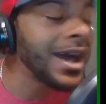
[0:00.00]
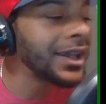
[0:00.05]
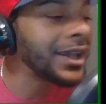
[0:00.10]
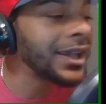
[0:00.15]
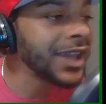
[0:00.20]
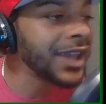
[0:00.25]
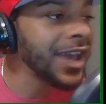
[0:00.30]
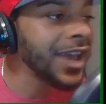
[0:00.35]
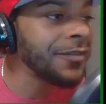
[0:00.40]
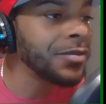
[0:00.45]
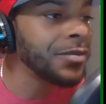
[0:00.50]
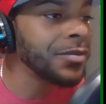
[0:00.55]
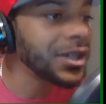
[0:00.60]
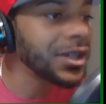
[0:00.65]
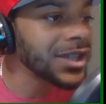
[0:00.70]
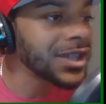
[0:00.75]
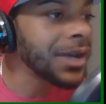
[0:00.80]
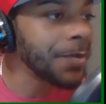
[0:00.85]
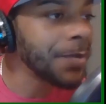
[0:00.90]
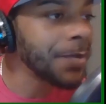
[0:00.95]
I laugh
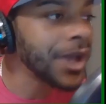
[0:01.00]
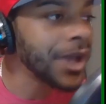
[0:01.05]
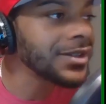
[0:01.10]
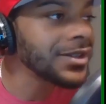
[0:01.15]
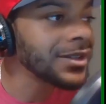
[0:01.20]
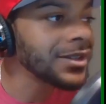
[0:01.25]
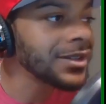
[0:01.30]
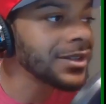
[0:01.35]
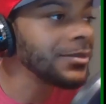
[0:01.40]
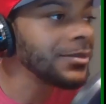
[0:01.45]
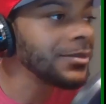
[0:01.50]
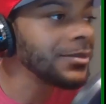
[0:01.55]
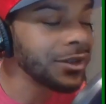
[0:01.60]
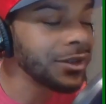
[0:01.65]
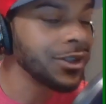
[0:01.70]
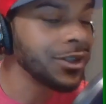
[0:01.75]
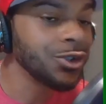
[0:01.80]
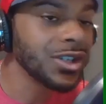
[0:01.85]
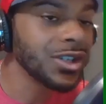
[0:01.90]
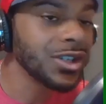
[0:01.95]
because I imagine them literally
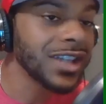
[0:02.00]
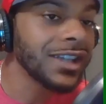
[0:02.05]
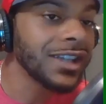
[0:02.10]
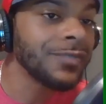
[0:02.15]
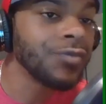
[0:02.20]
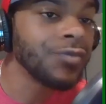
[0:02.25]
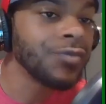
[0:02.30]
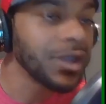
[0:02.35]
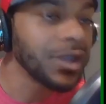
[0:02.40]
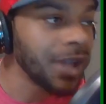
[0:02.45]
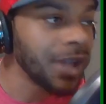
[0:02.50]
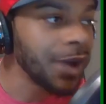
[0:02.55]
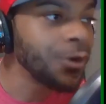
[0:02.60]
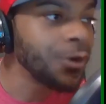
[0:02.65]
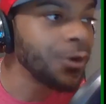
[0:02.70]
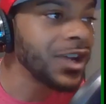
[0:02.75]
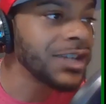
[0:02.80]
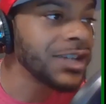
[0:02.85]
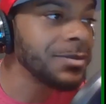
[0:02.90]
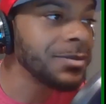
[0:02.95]
dressed like that old
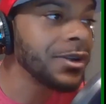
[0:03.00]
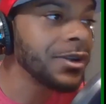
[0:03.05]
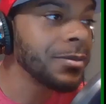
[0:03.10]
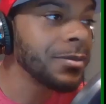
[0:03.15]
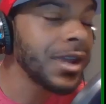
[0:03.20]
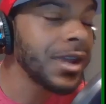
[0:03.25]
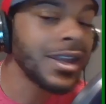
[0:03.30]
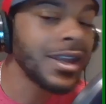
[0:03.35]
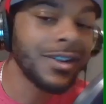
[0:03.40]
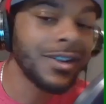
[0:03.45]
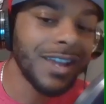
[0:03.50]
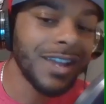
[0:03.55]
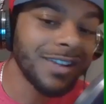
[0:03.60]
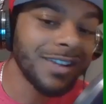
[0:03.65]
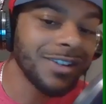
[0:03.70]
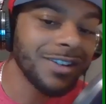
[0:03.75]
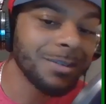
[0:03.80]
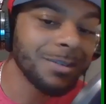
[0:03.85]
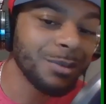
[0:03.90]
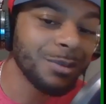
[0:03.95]
ass Peter Pan on that
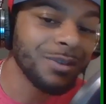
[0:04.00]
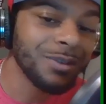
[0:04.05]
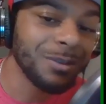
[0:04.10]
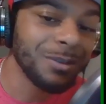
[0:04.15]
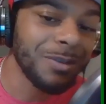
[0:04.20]
Hook movie.